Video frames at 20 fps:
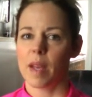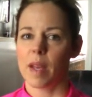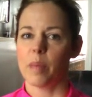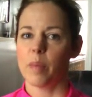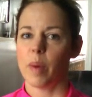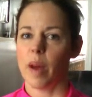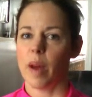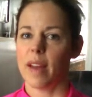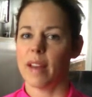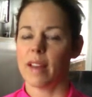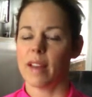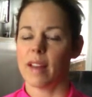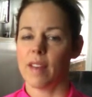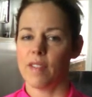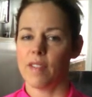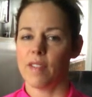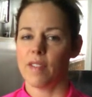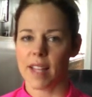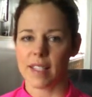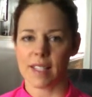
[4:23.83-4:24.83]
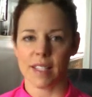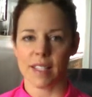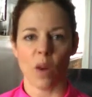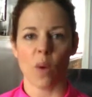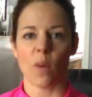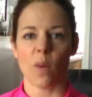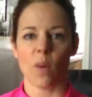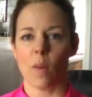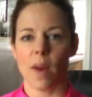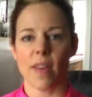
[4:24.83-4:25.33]
but if that's the
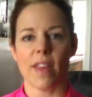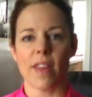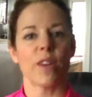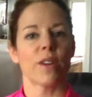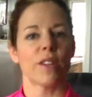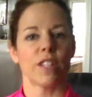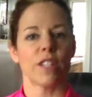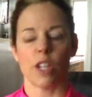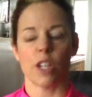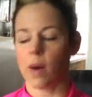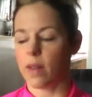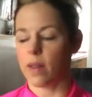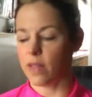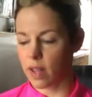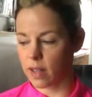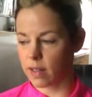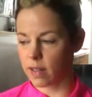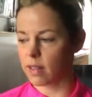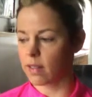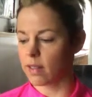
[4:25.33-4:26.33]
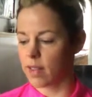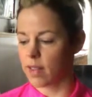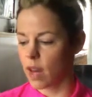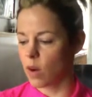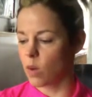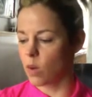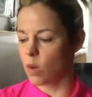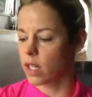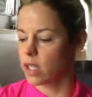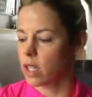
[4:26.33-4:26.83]
only way that you can do it, then that'll
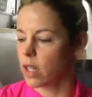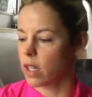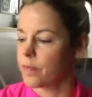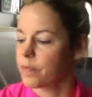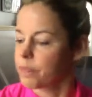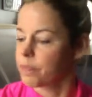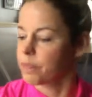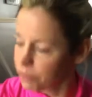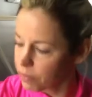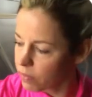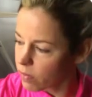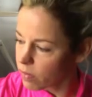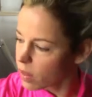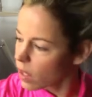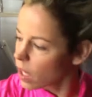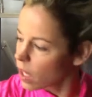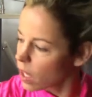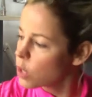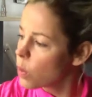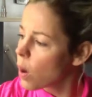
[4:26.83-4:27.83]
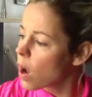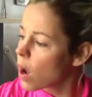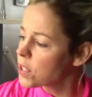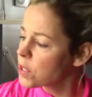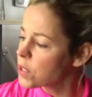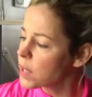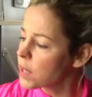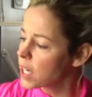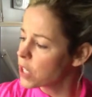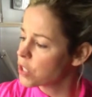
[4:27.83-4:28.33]
work too. You
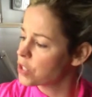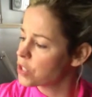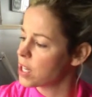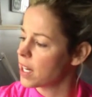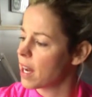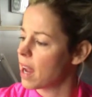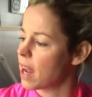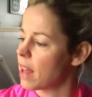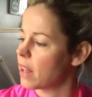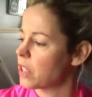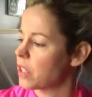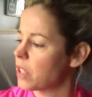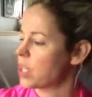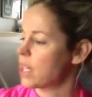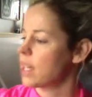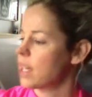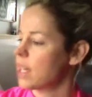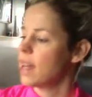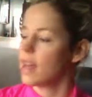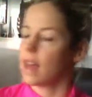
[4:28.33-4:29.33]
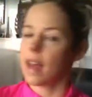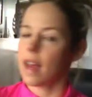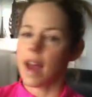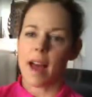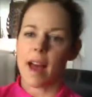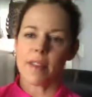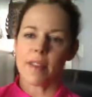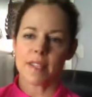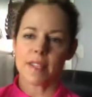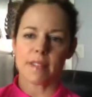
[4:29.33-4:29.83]
also get your Shakeology.
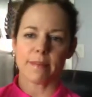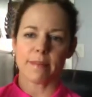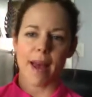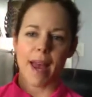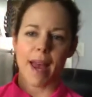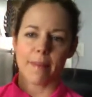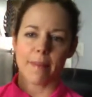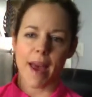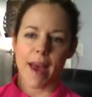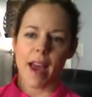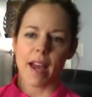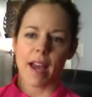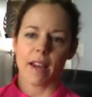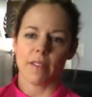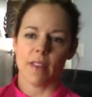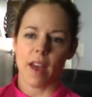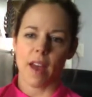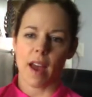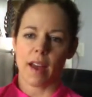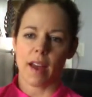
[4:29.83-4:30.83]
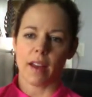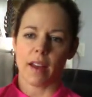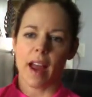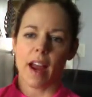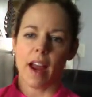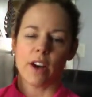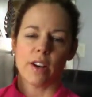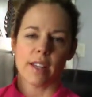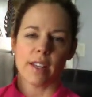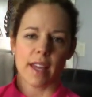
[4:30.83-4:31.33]
This is my bag that I
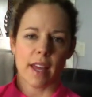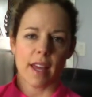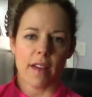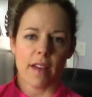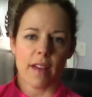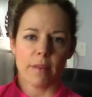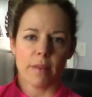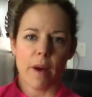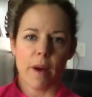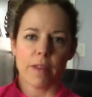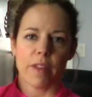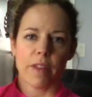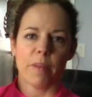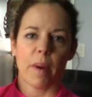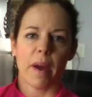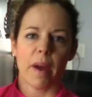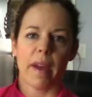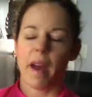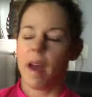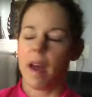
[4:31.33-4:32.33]
already get every month, but